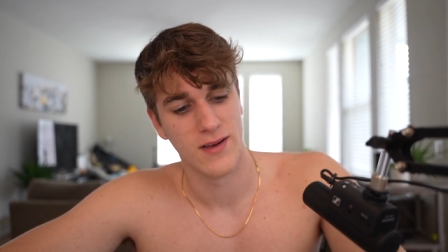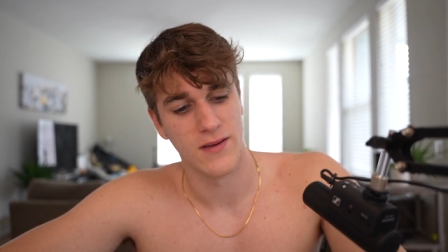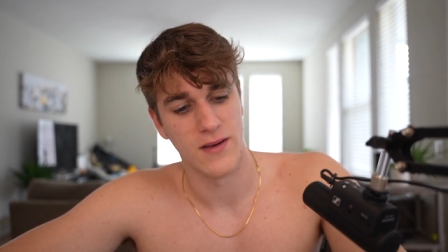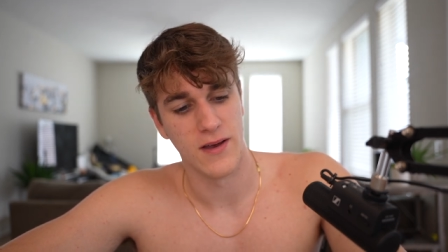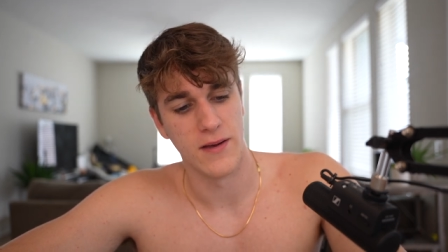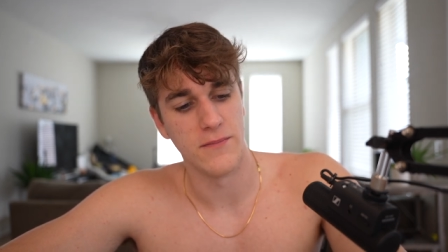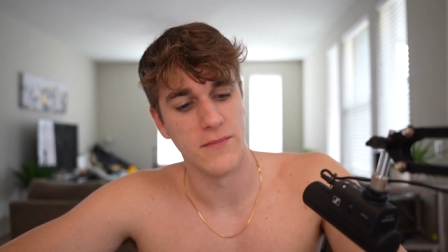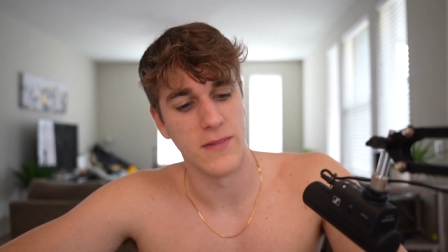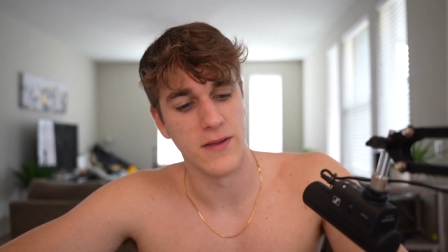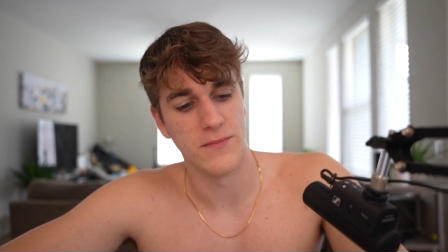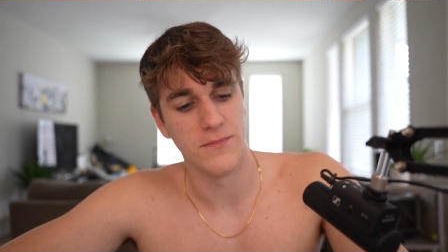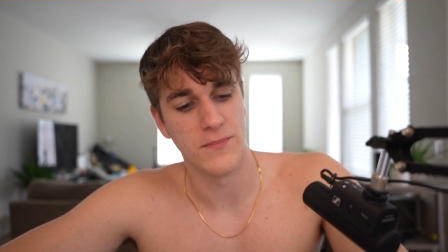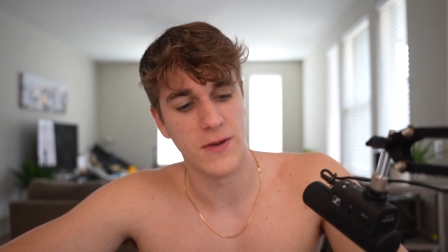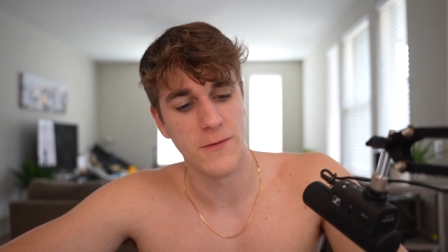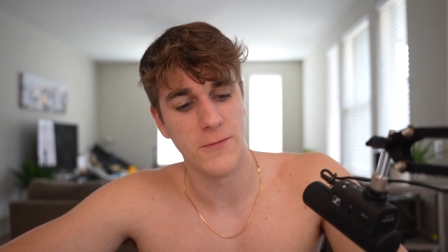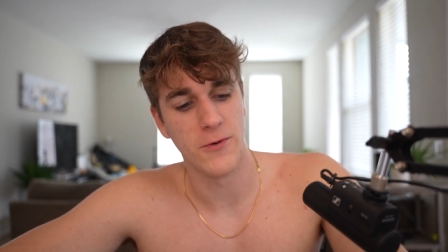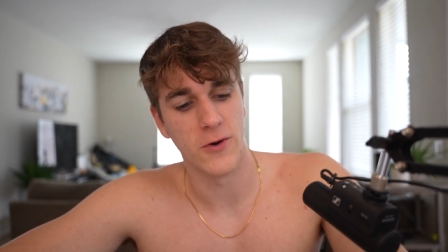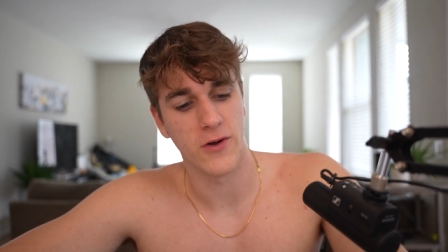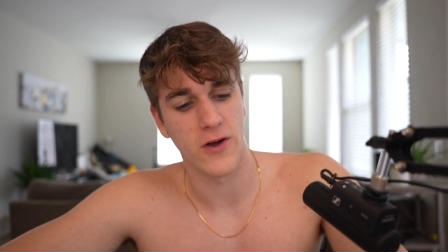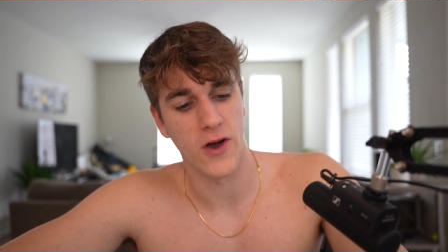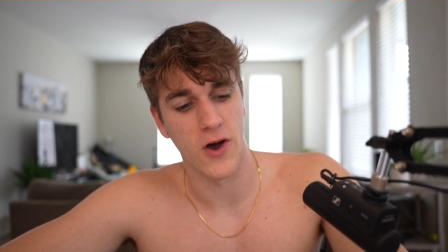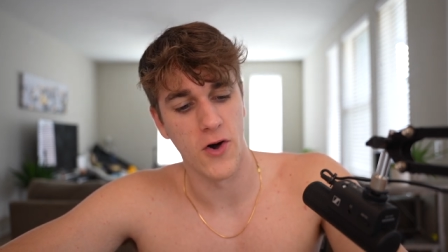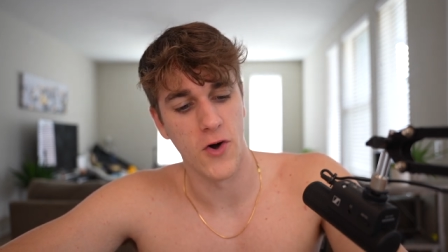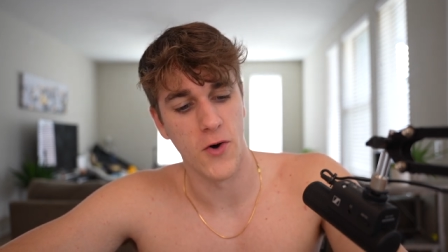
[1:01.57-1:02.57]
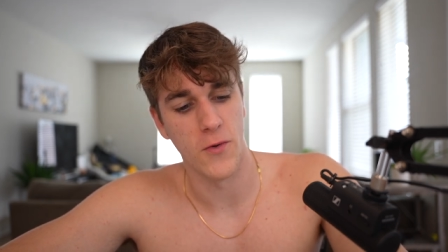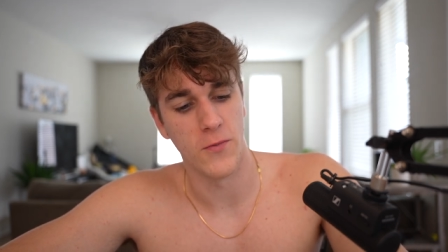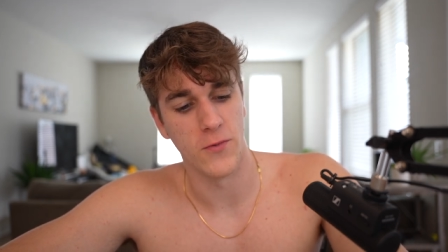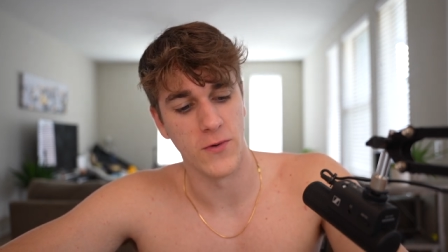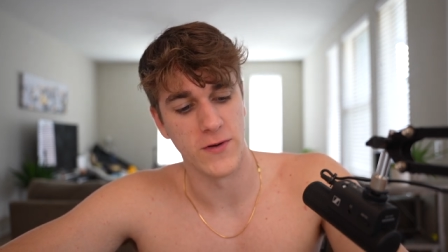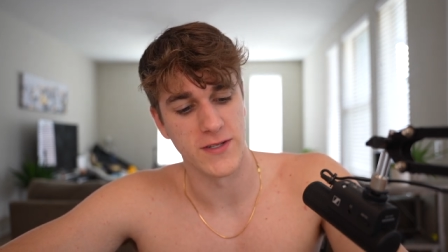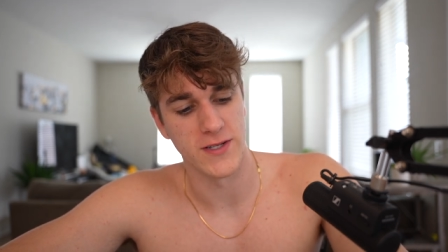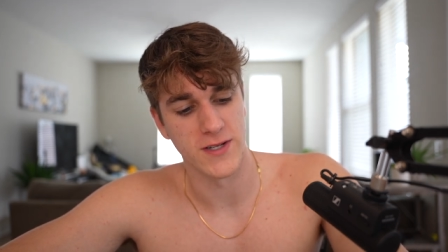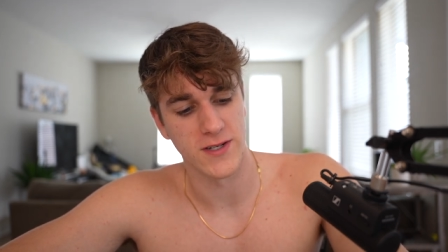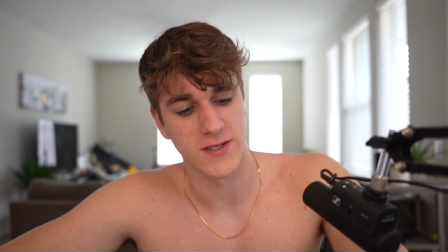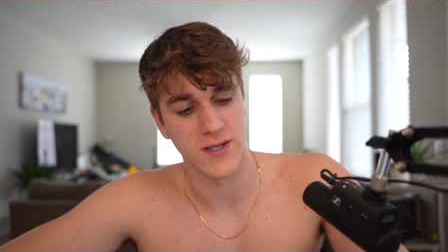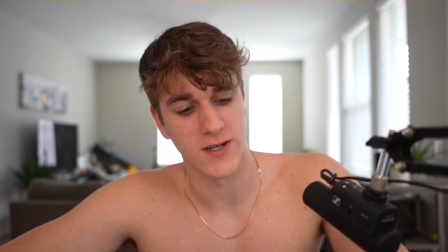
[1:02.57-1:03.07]
And people cope
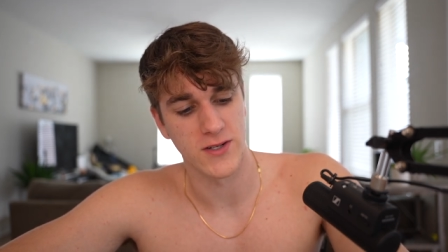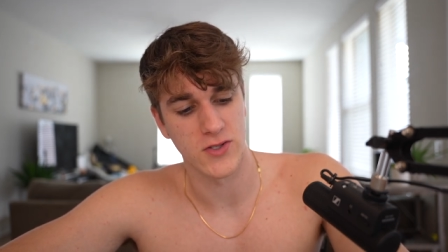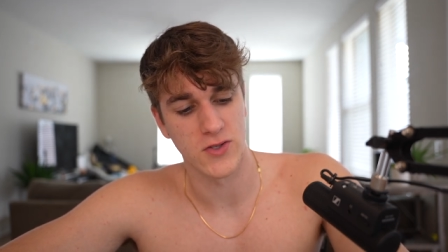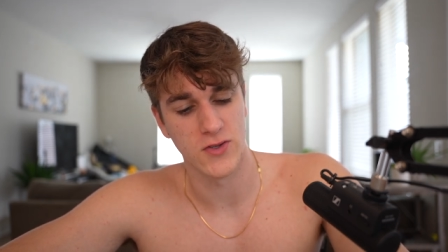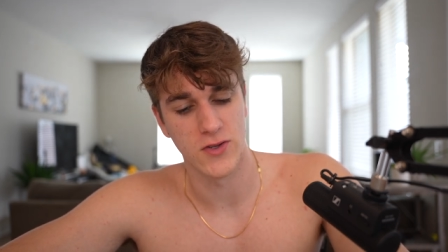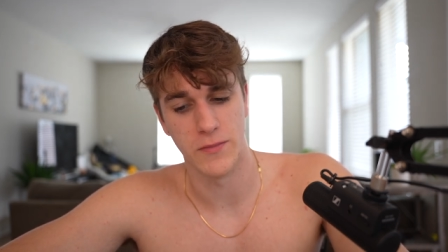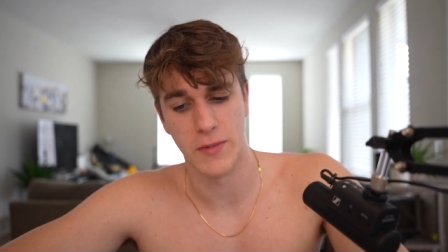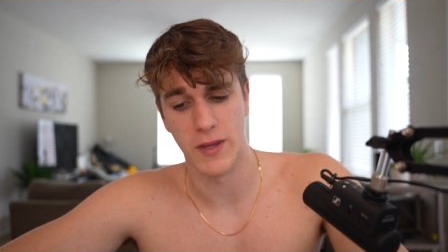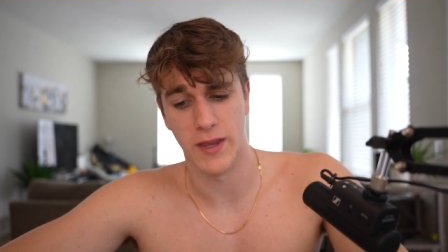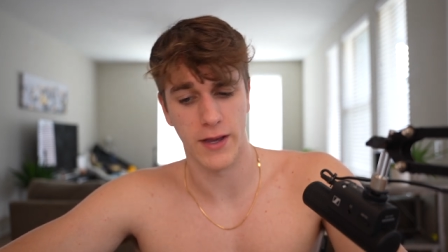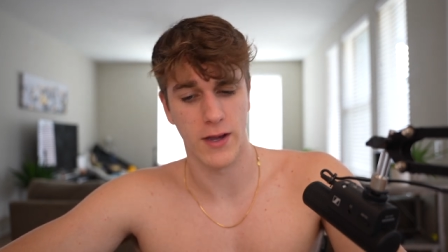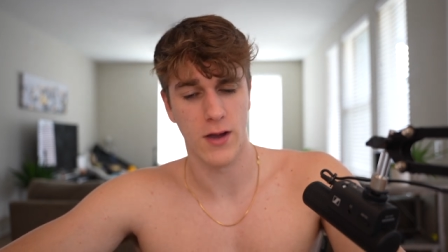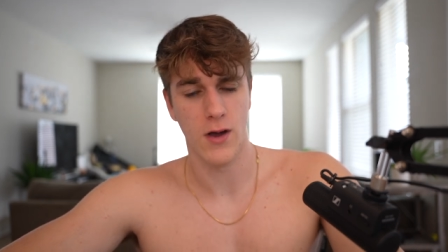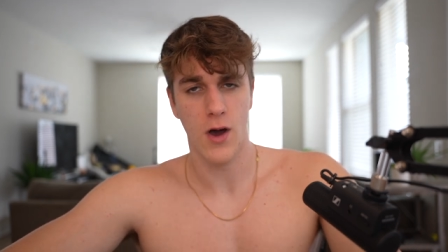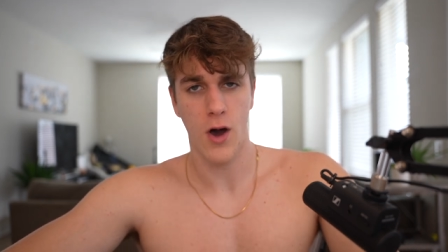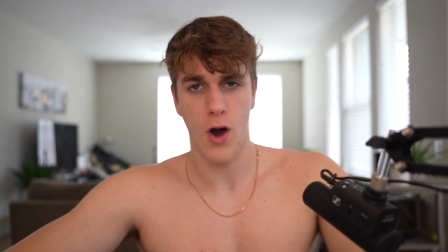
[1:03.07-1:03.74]
with TikTok too. They'll be like,